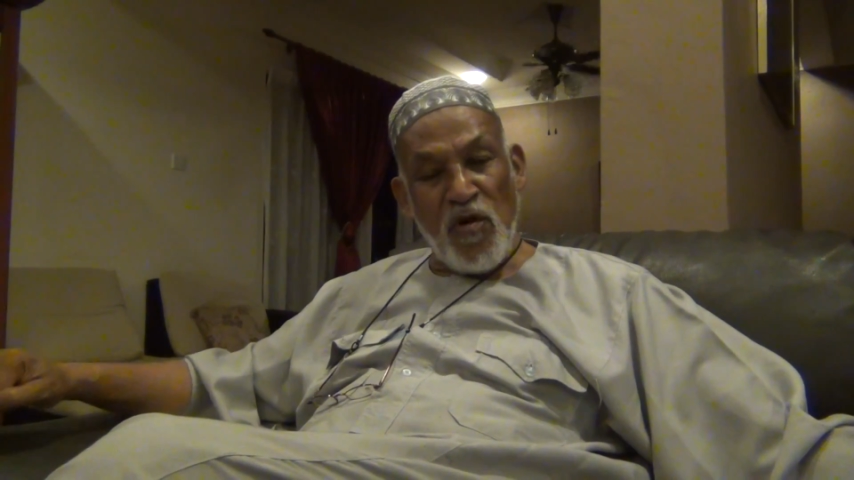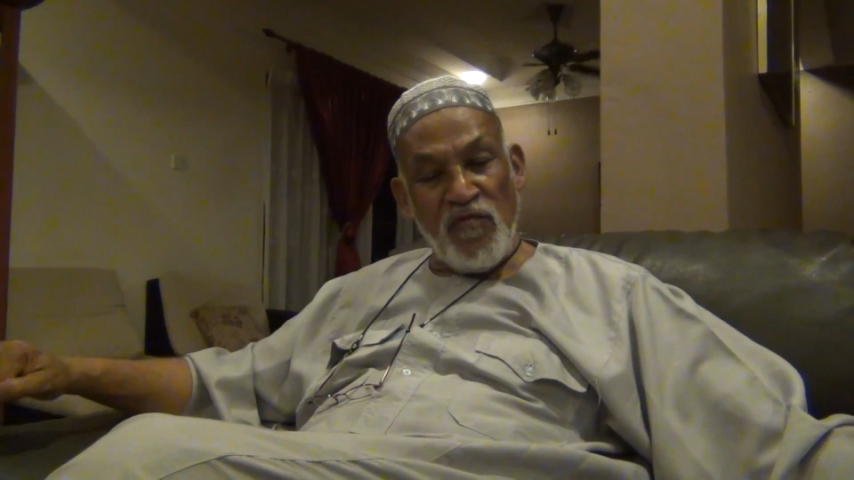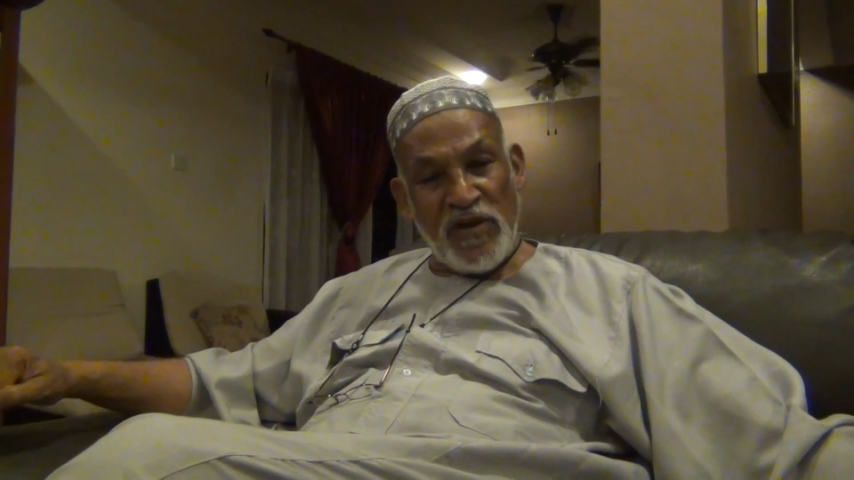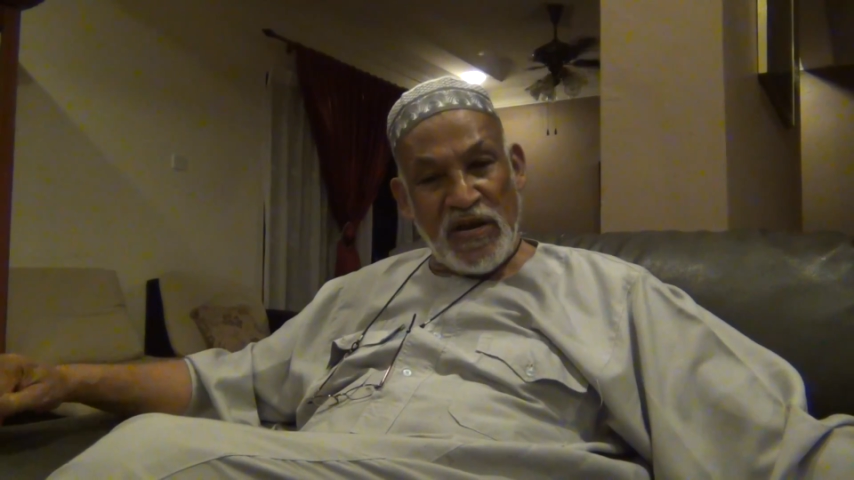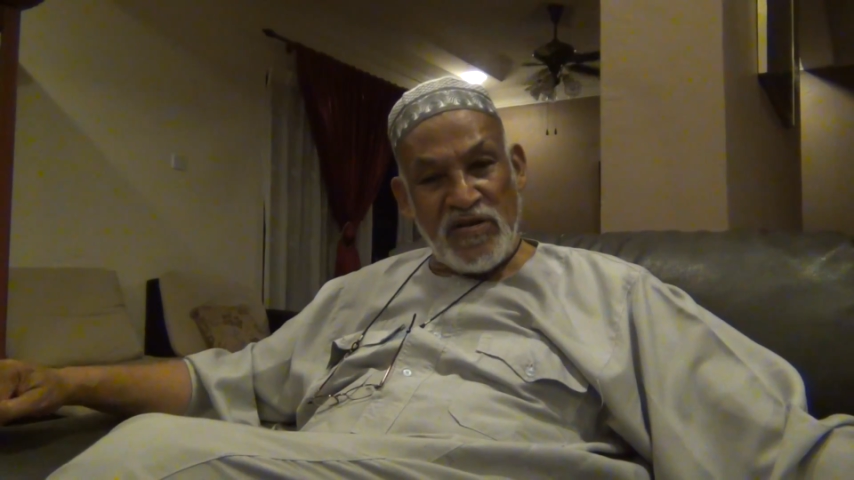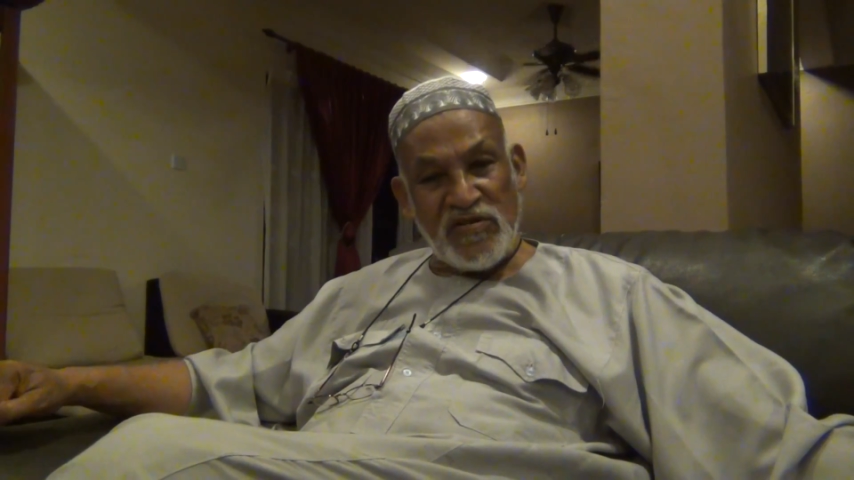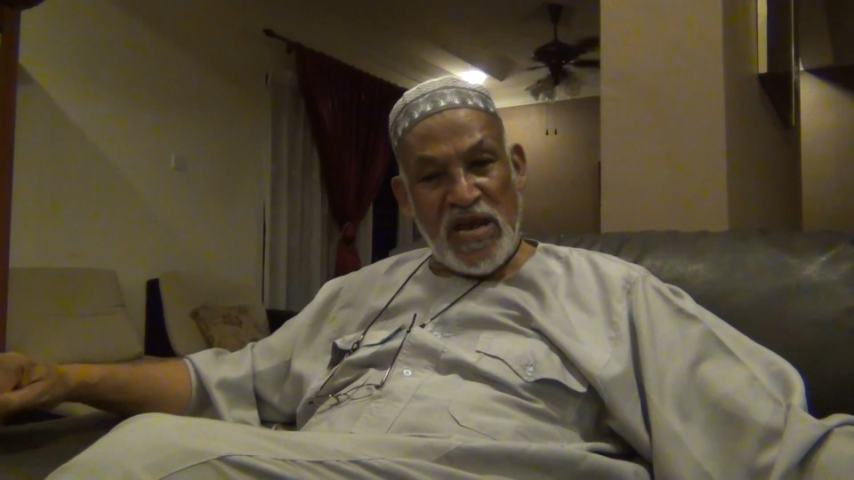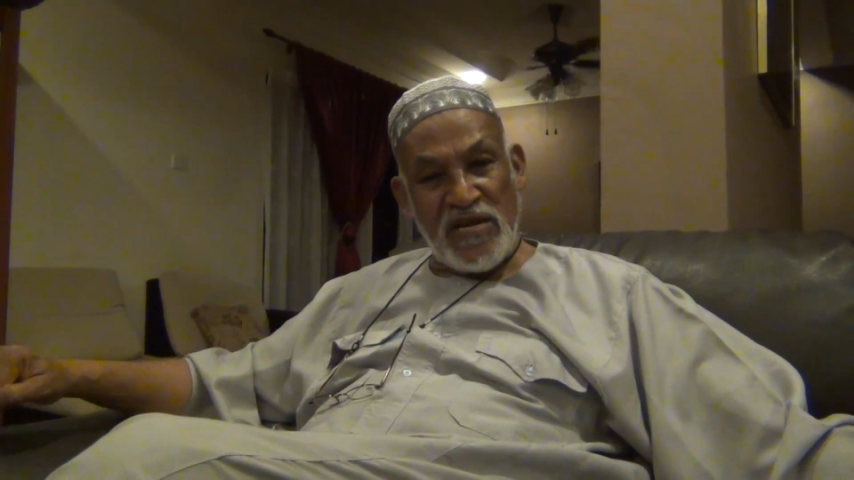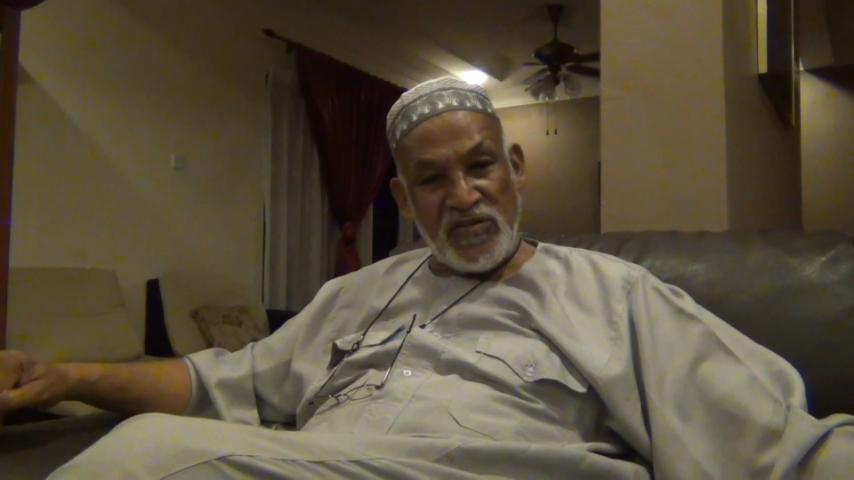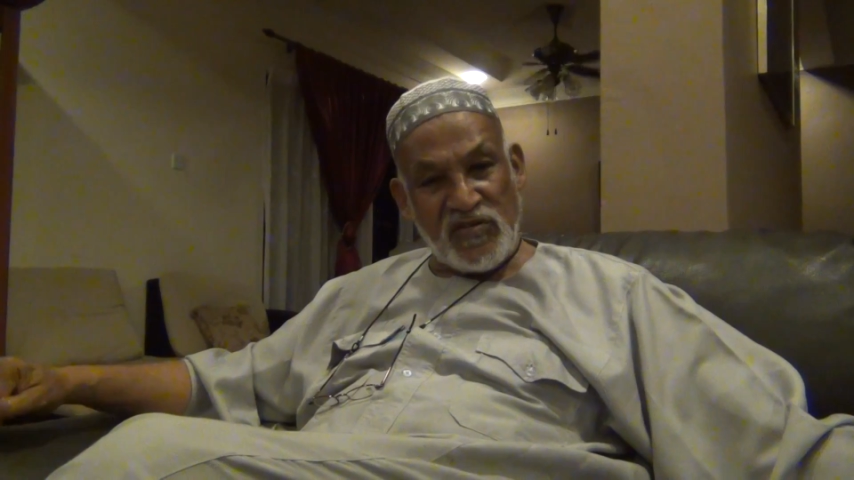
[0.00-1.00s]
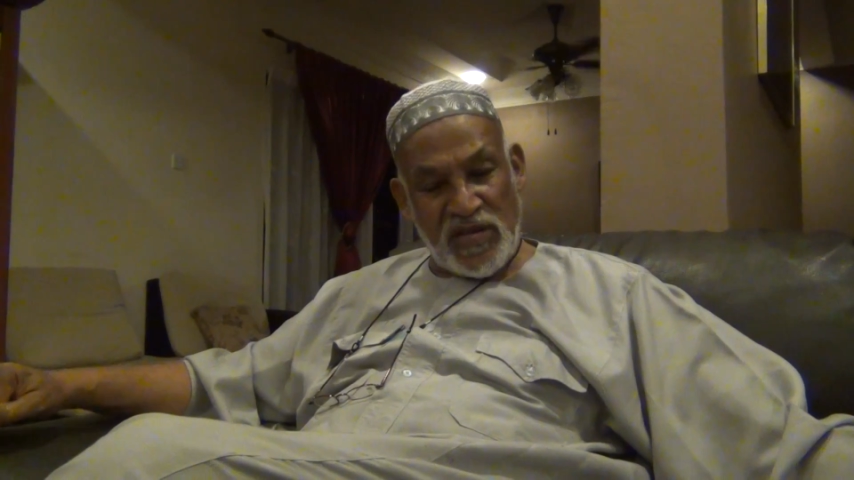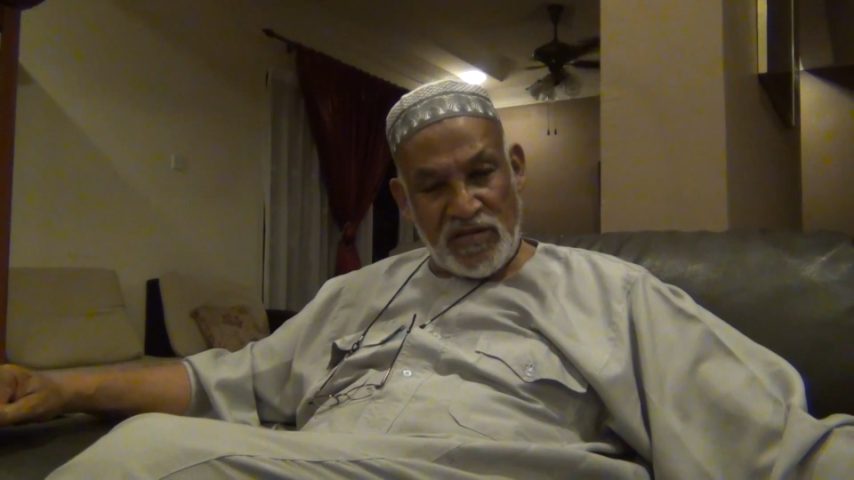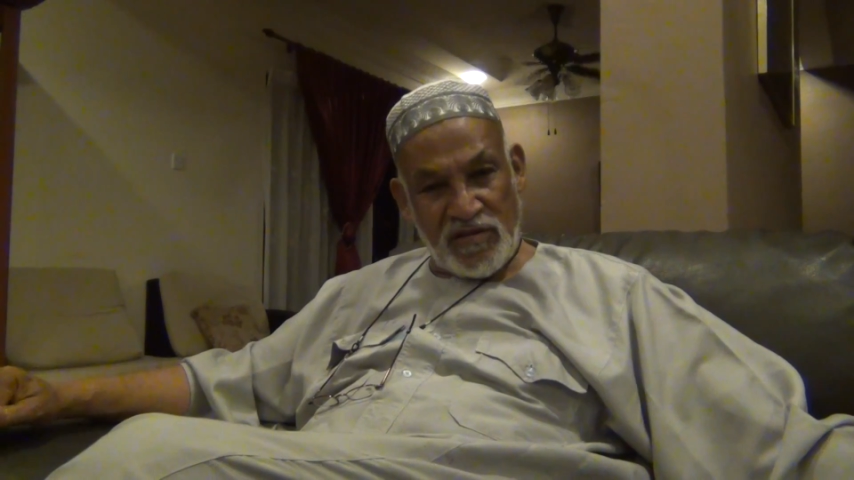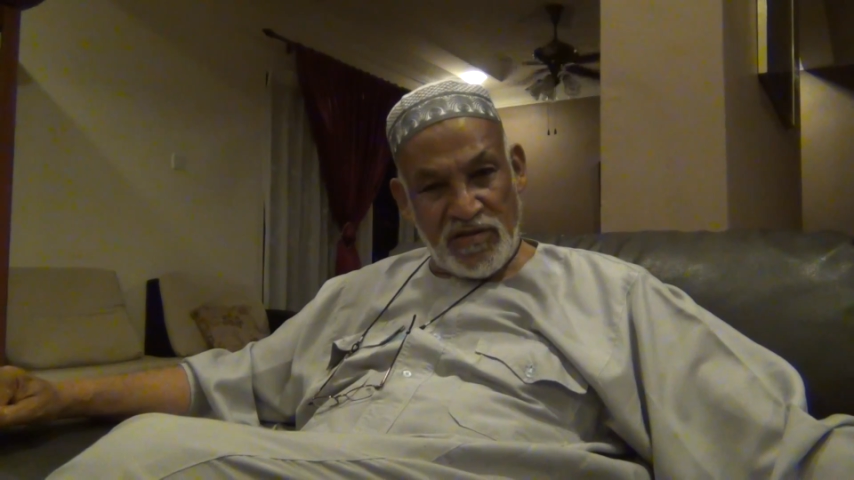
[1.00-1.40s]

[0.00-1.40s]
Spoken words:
of Al-Ghazali said,